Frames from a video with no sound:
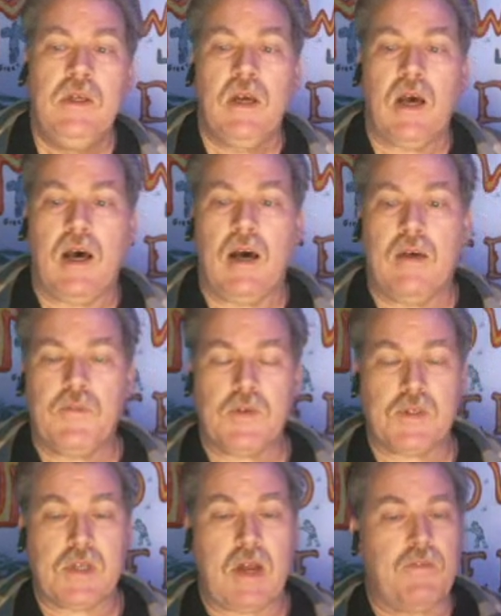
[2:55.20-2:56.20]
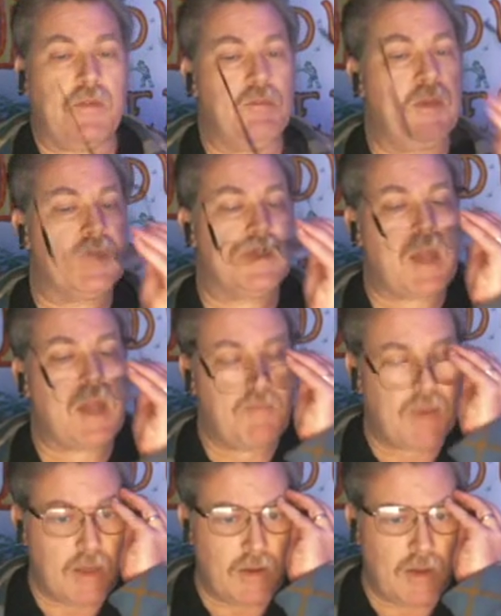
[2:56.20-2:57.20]
First off, I'm going to stop
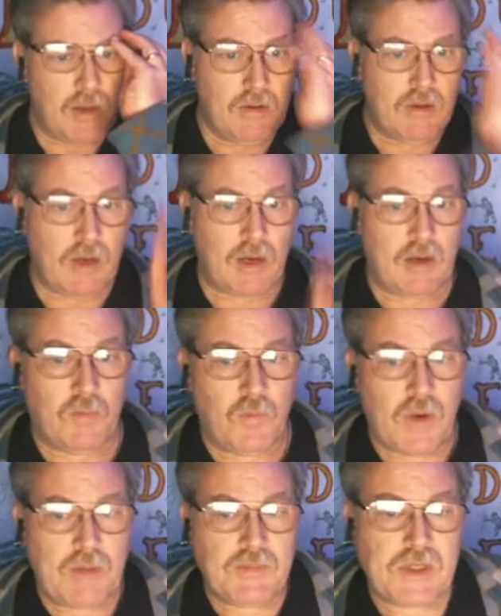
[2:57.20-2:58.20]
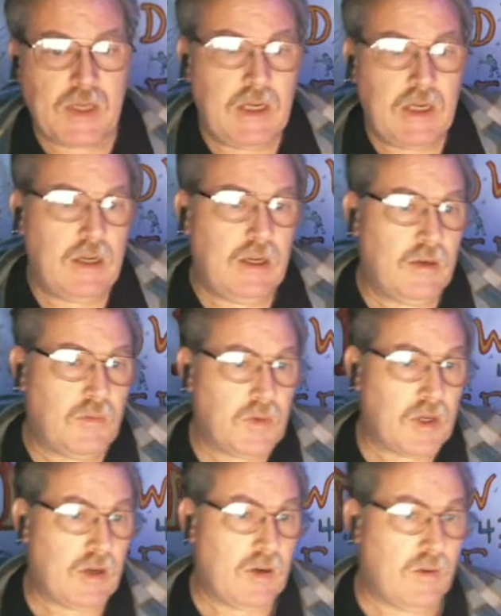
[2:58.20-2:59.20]
by the website. Here we
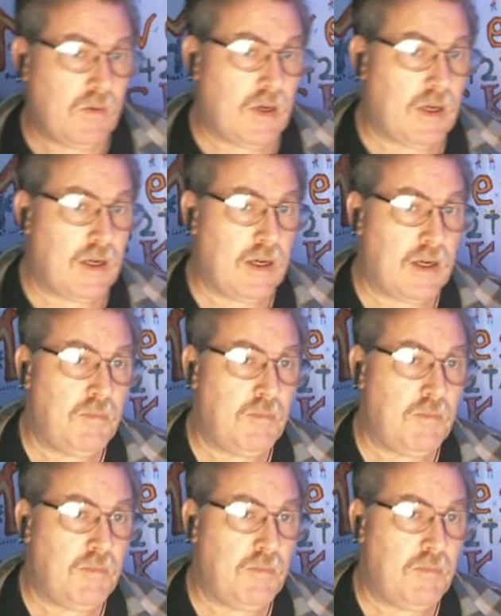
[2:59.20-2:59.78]
go.